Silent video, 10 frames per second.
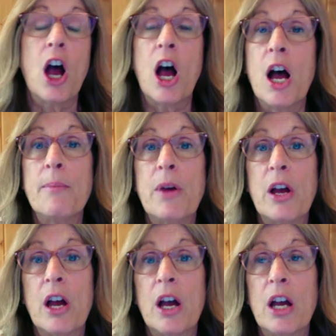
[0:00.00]

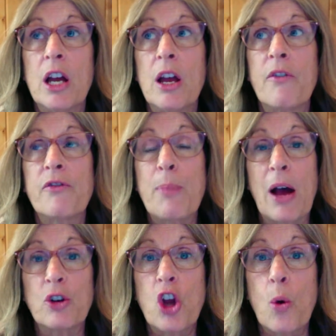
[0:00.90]

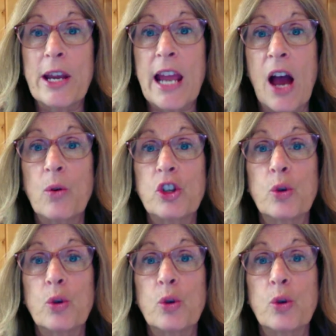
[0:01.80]
about going out